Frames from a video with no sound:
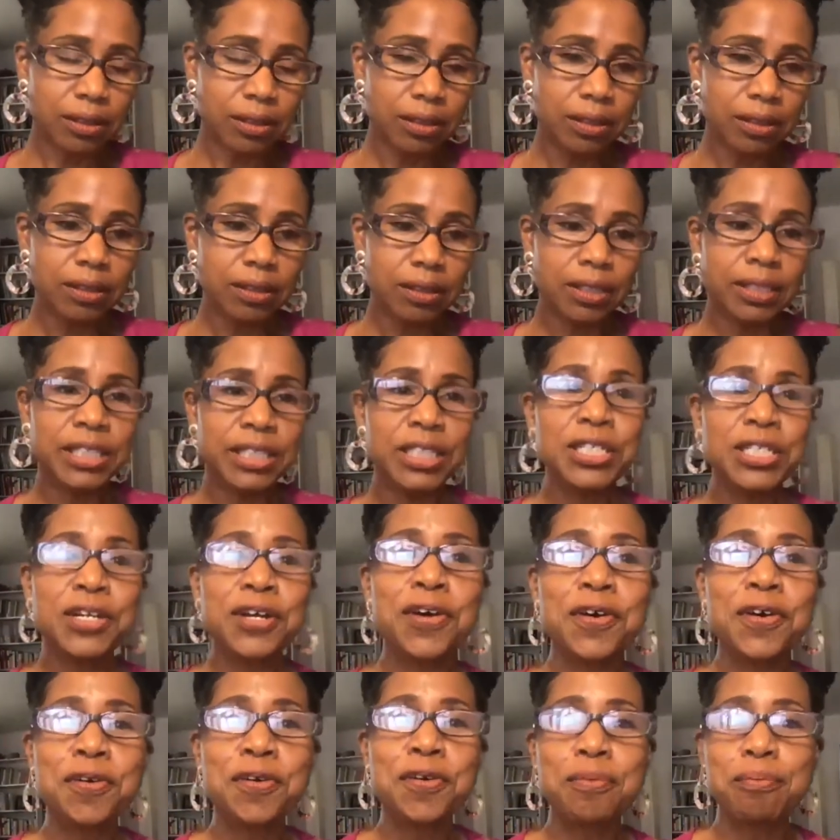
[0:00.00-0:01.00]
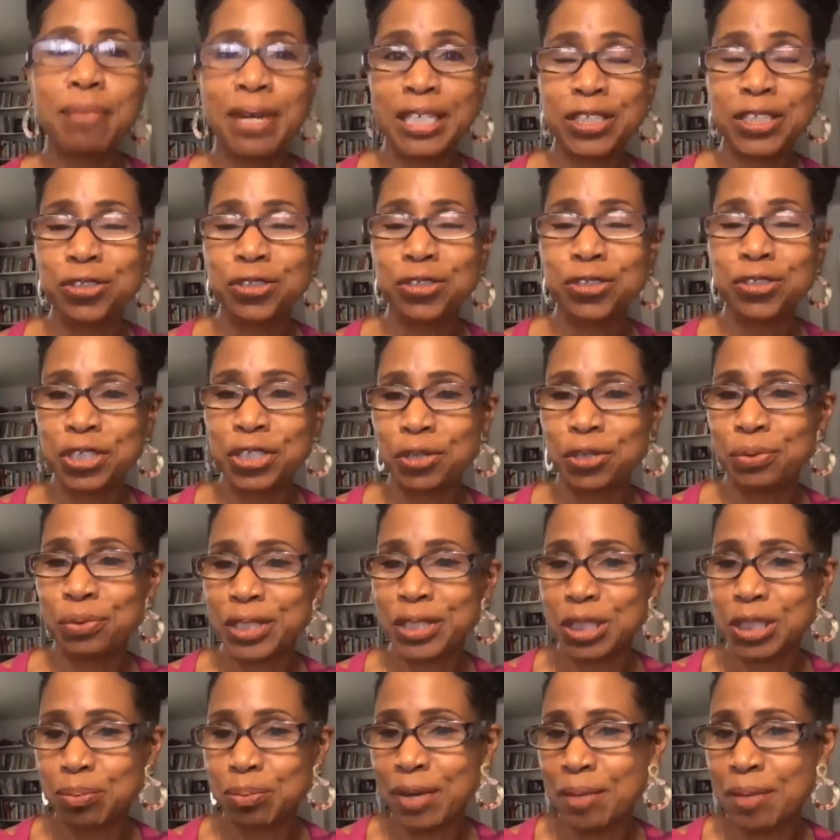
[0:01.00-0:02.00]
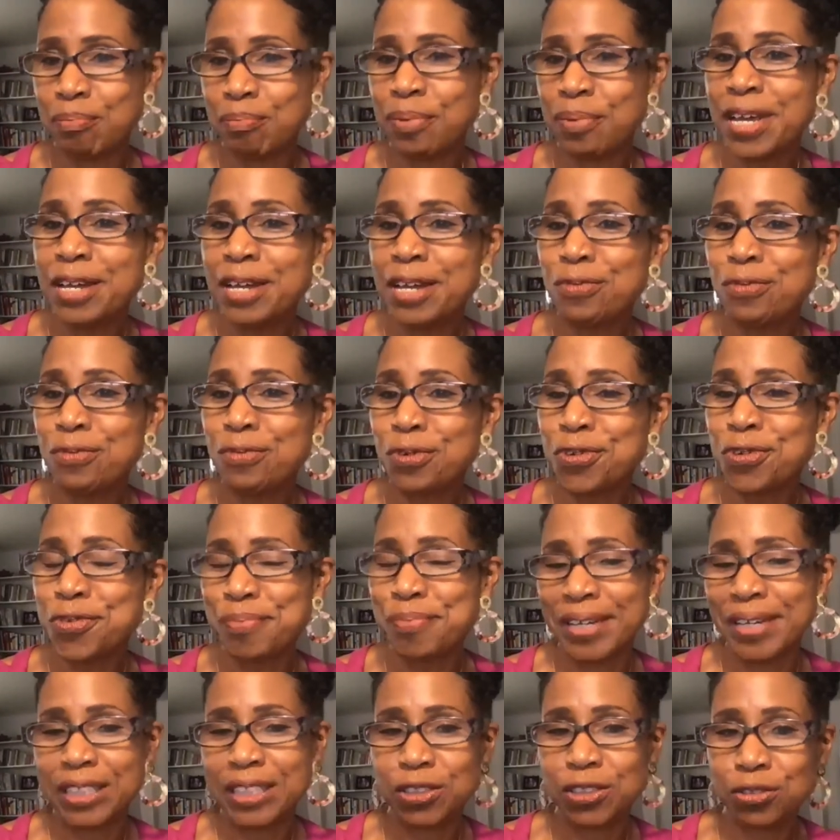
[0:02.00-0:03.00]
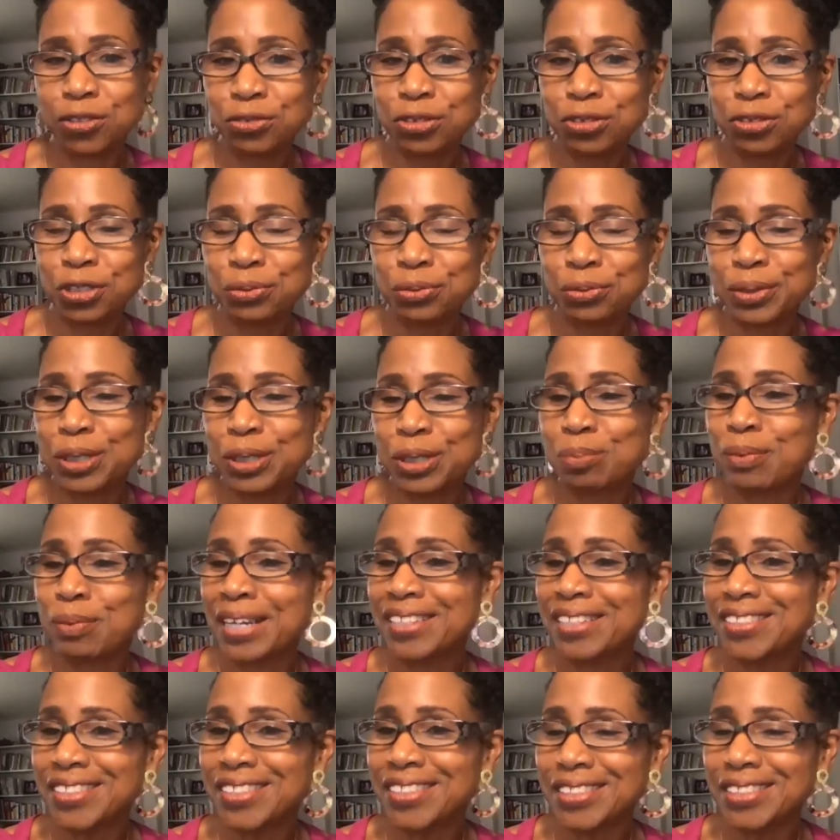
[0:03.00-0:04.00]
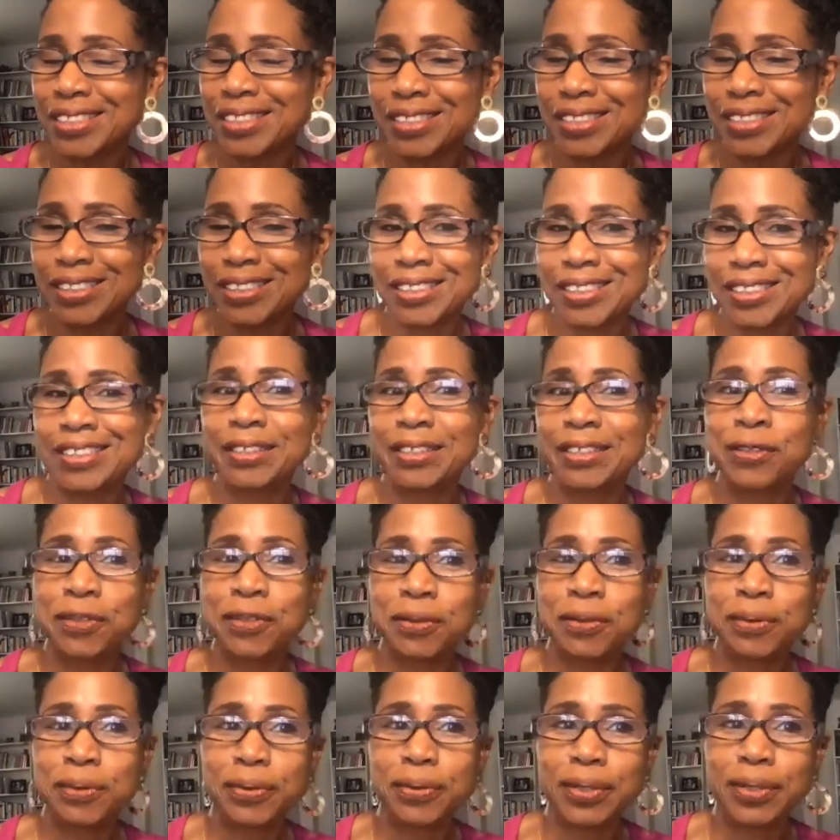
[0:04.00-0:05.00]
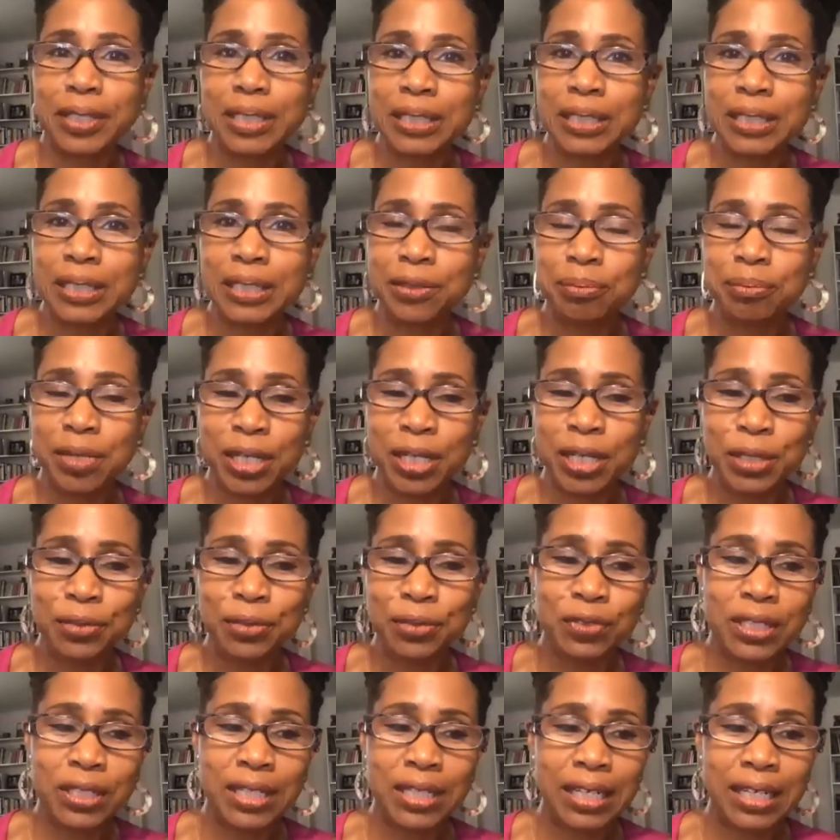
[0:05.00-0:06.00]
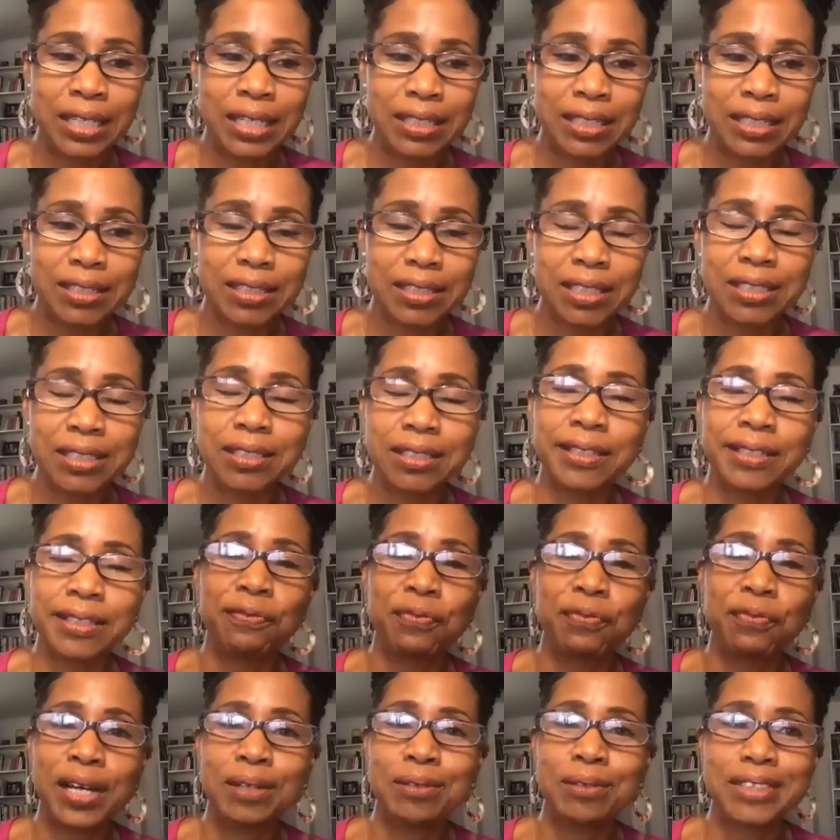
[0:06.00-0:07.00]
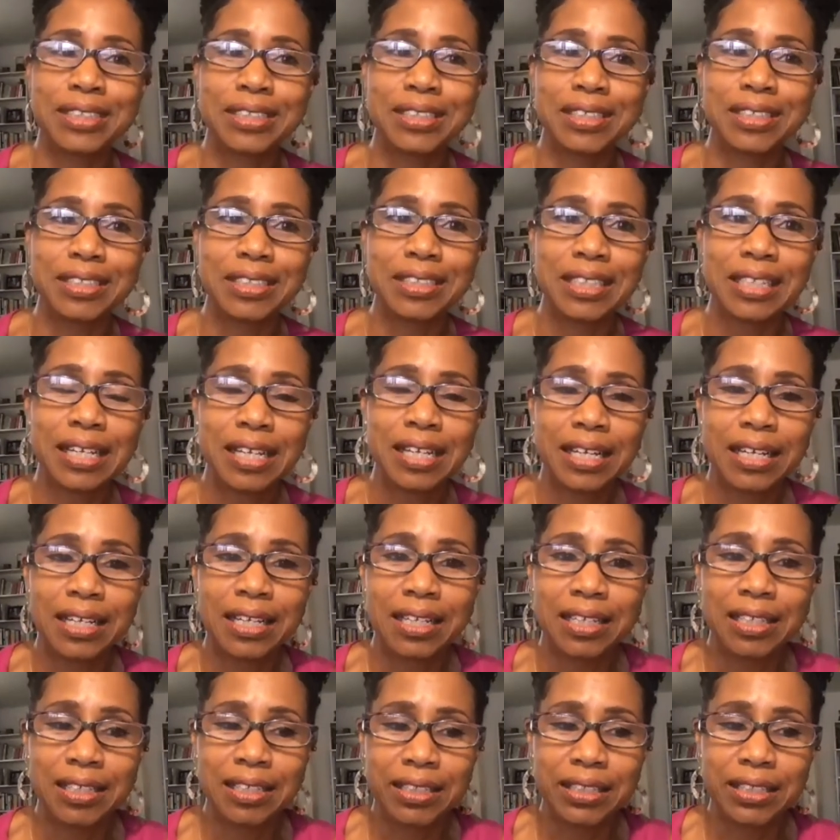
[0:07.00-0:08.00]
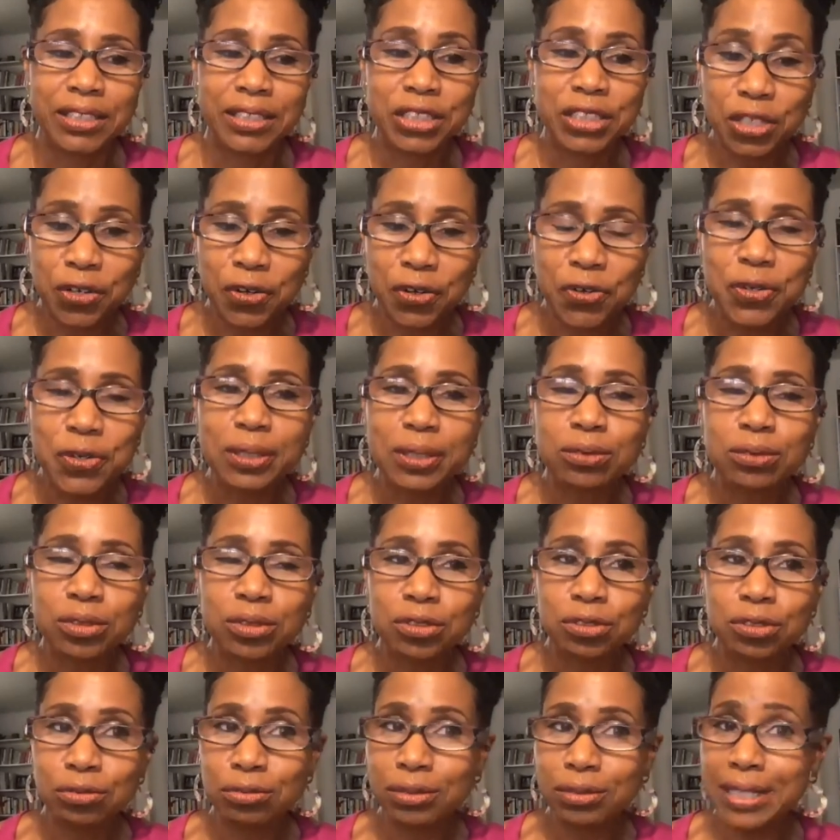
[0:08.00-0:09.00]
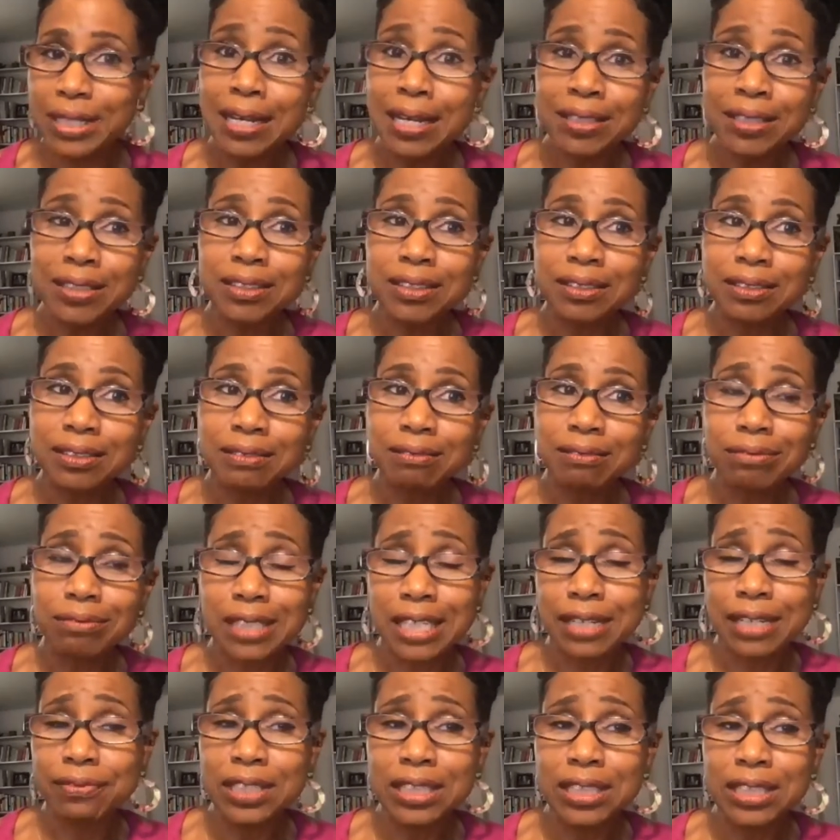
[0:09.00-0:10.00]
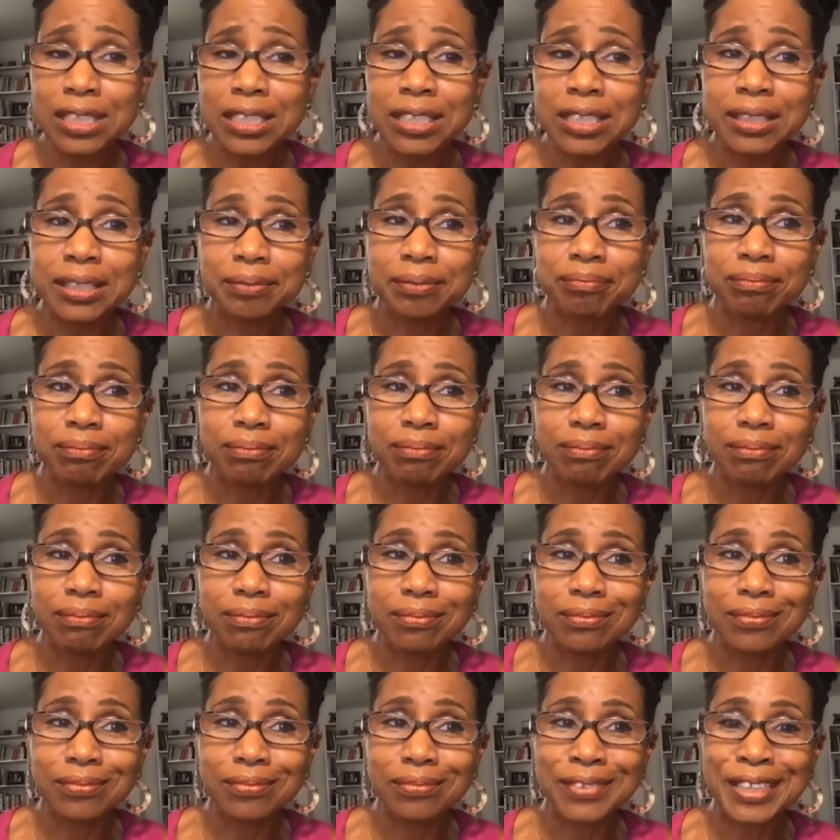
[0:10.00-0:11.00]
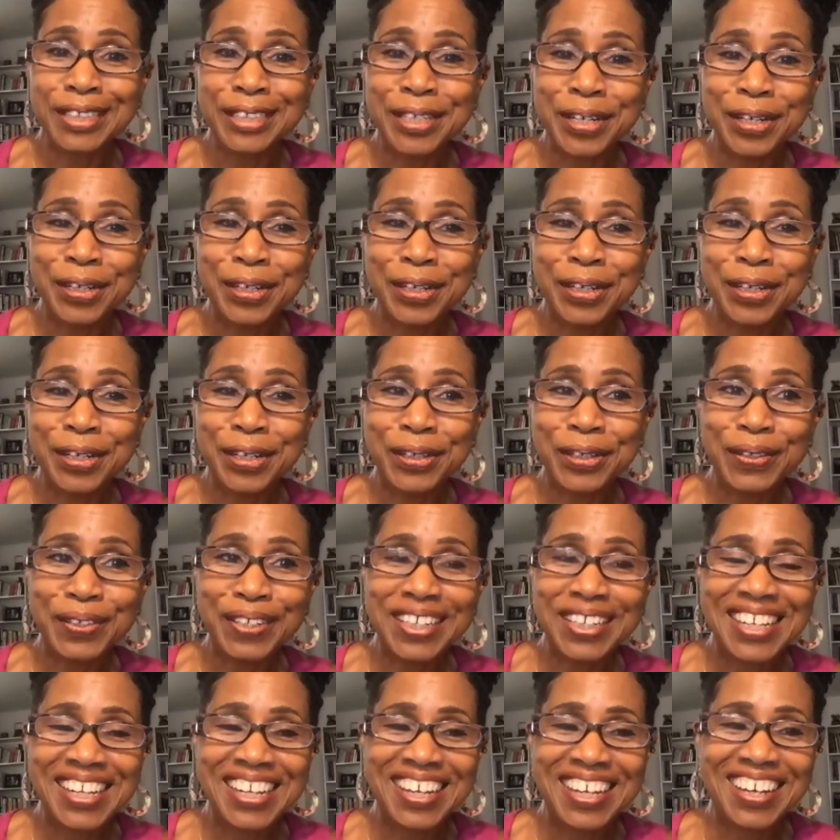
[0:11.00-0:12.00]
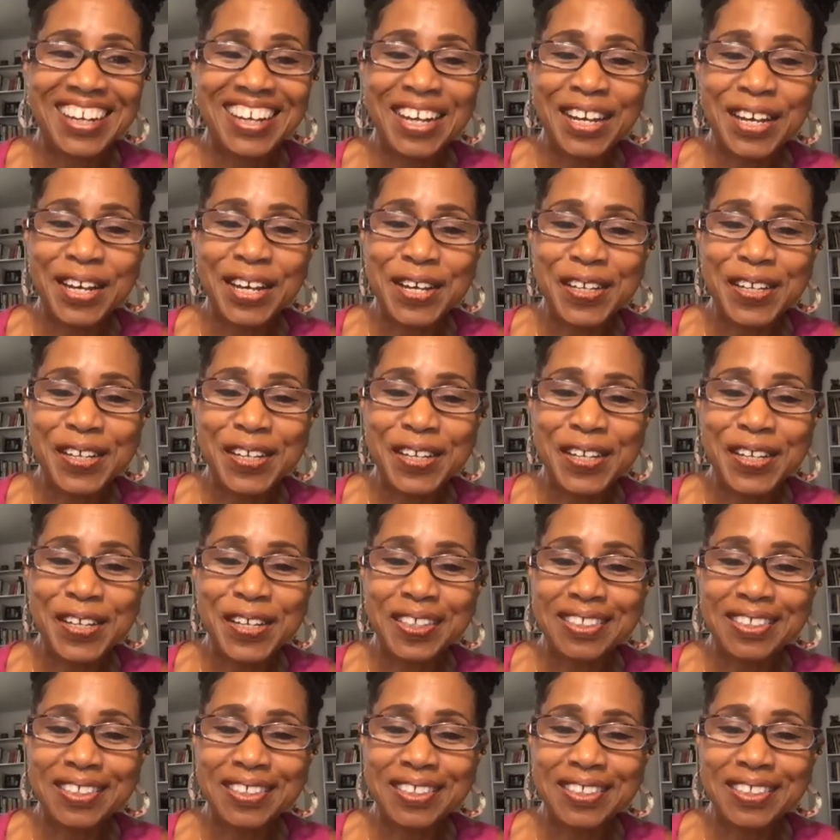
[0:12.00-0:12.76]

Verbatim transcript: you know, my studio was my bedroom, my studio was my kitchen. I know, you know, many of you guys identify with this. So in 2017, you know, uh,